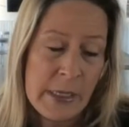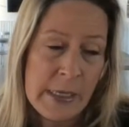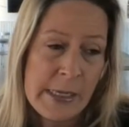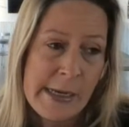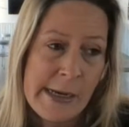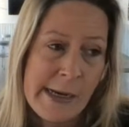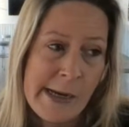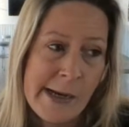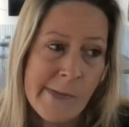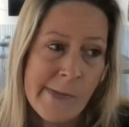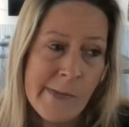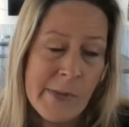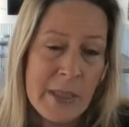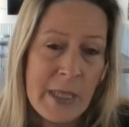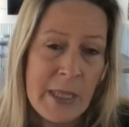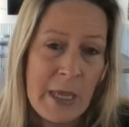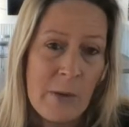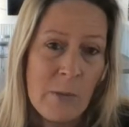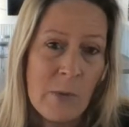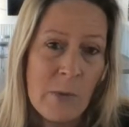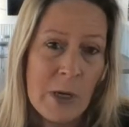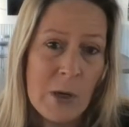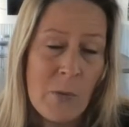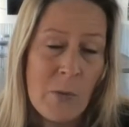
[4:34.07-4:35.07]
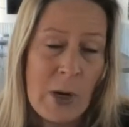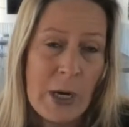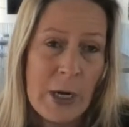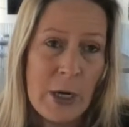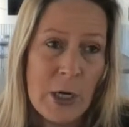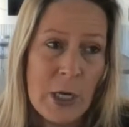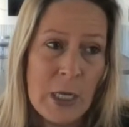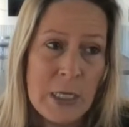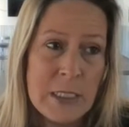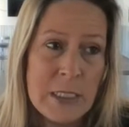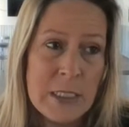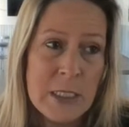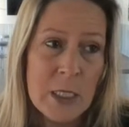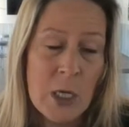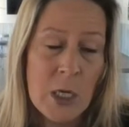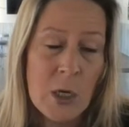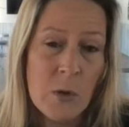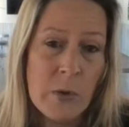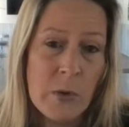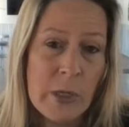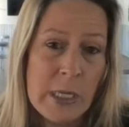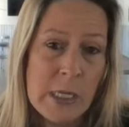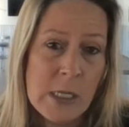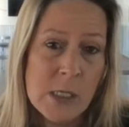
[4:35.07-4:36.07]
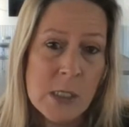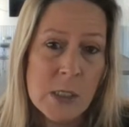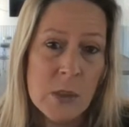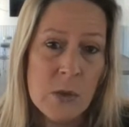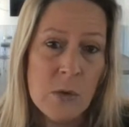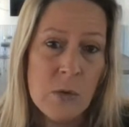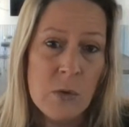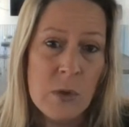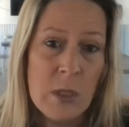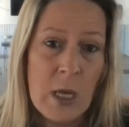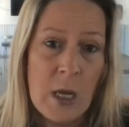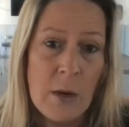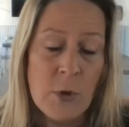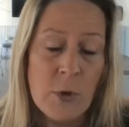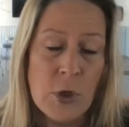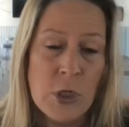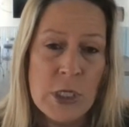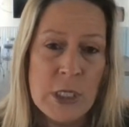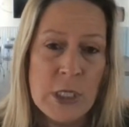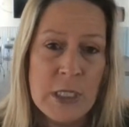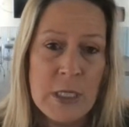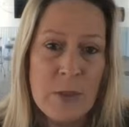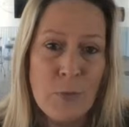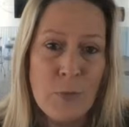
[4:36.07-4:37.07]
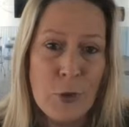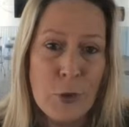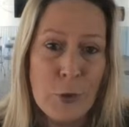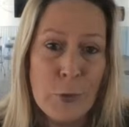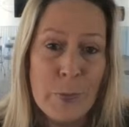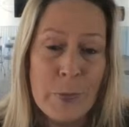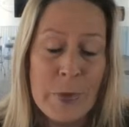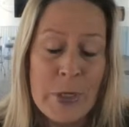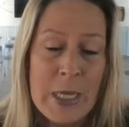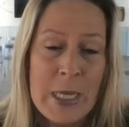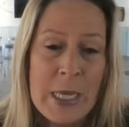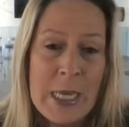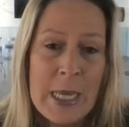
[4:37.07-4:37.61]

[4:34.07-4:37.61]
that required us to go into the emergency room,